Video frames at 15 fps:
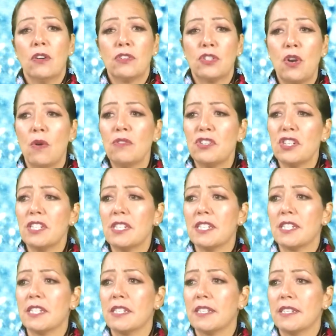Don't
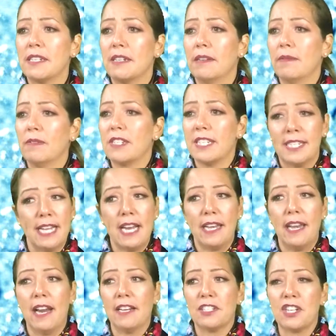just sit
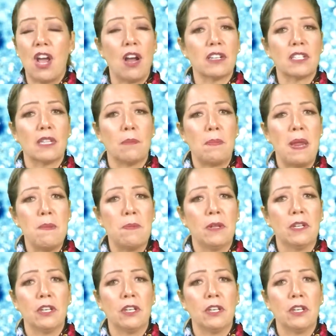and talk to the people in